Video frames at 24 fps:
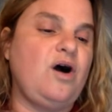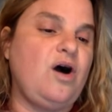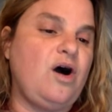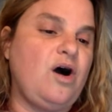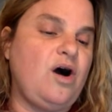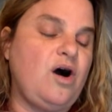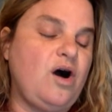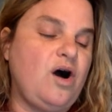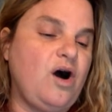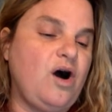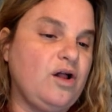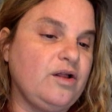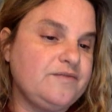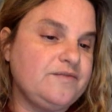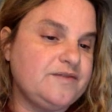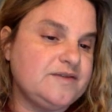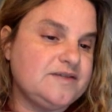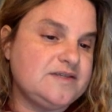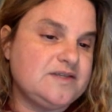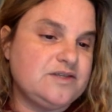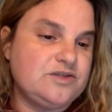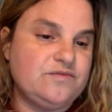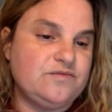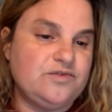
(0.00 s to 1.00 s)
all of
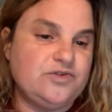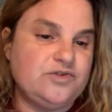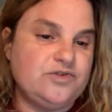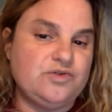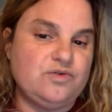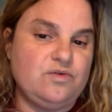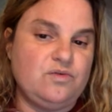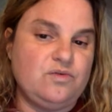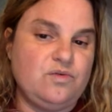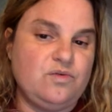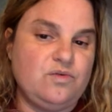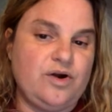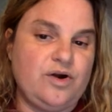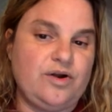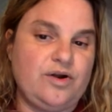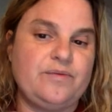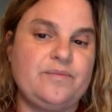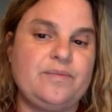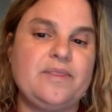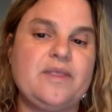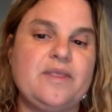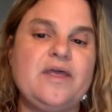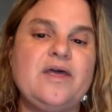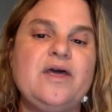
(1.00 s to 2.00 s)
this individual work.
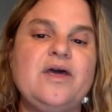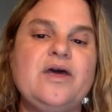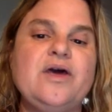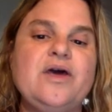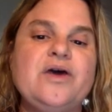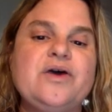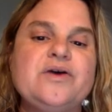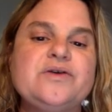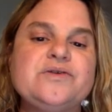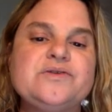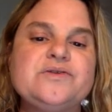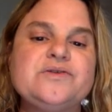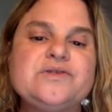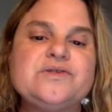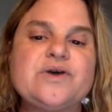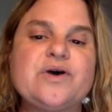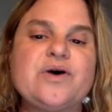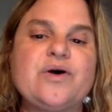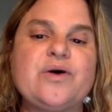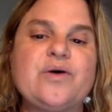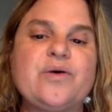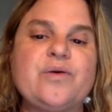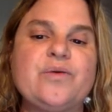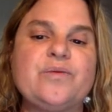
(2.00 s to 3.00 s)

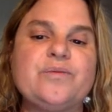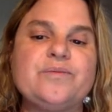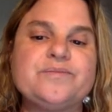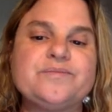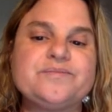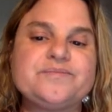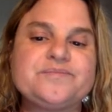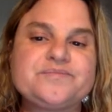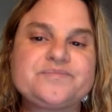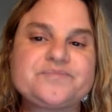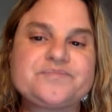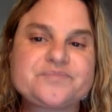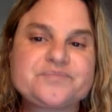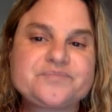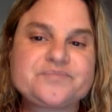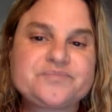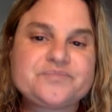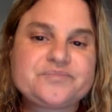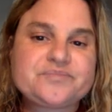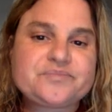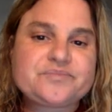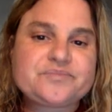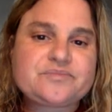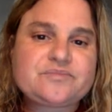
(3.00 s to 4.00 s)
So
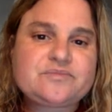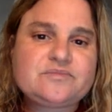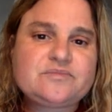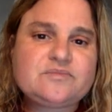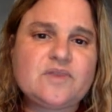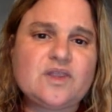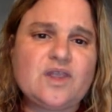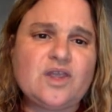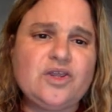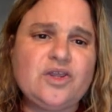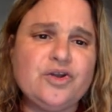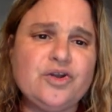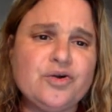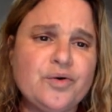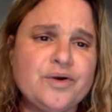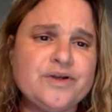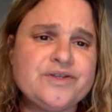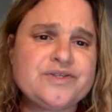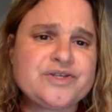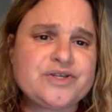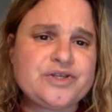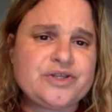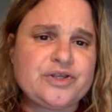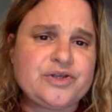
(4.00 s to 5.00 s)
you're
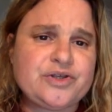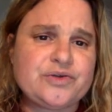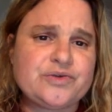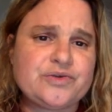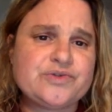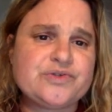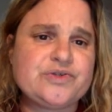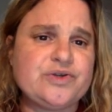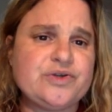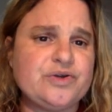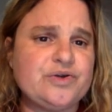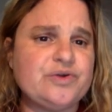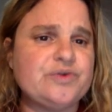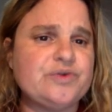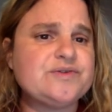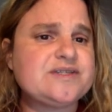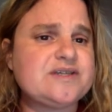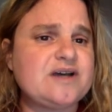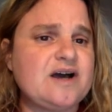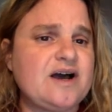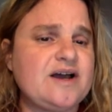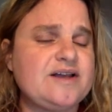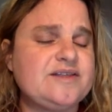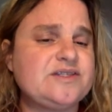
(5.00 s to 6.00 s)
going to use Google
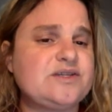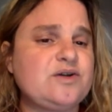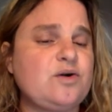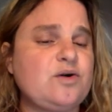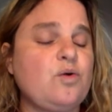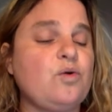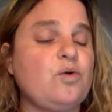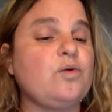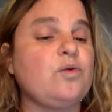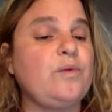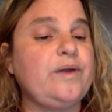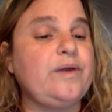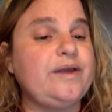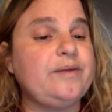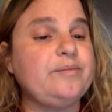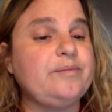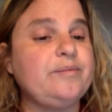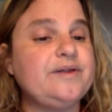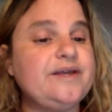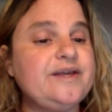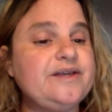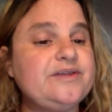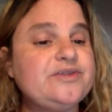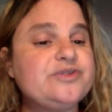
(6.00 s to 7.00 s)
Sites or
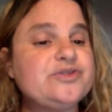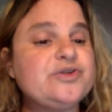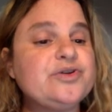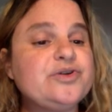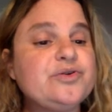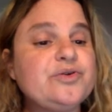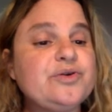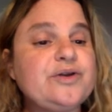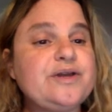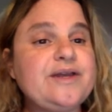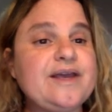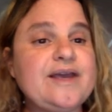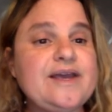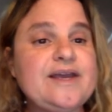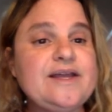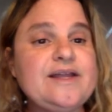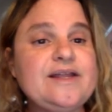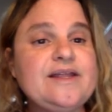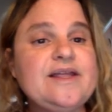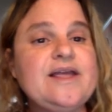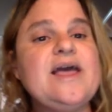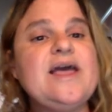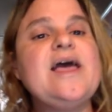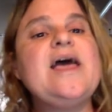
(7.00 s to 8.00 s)
Weebly to
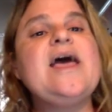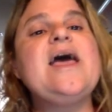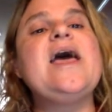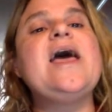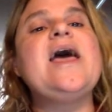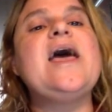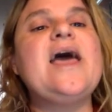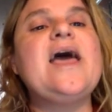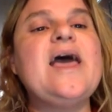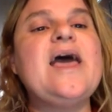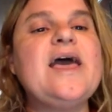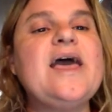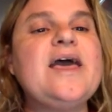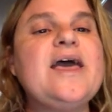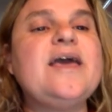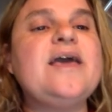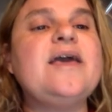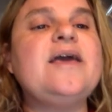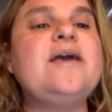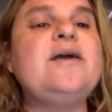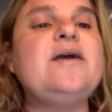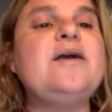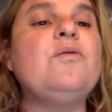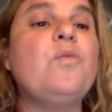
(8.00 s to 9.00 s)
create
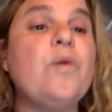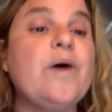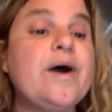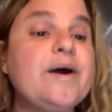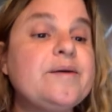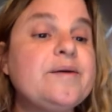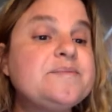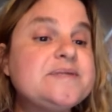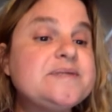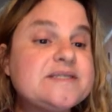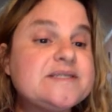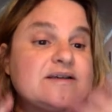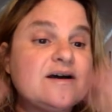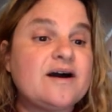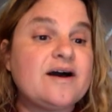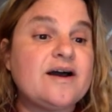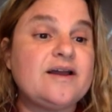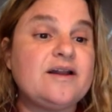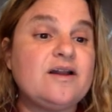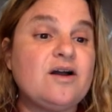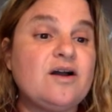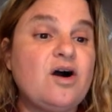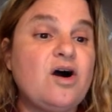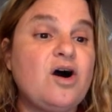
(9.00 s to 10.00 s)
a
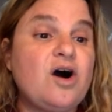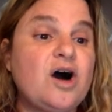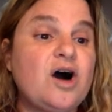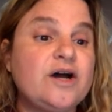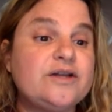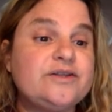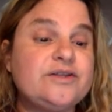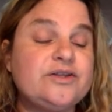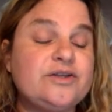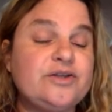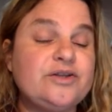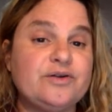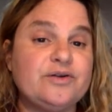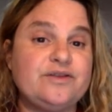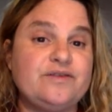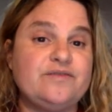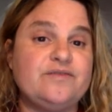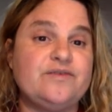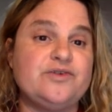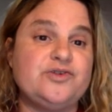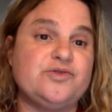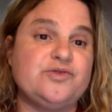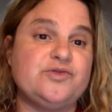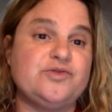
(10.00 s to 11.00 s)
website on your
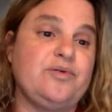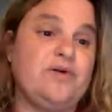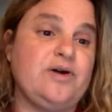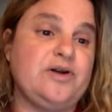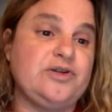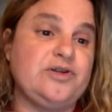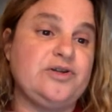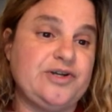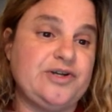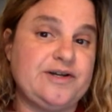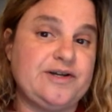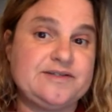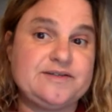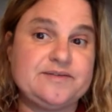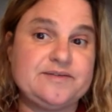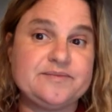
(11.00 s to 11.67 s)
individual project.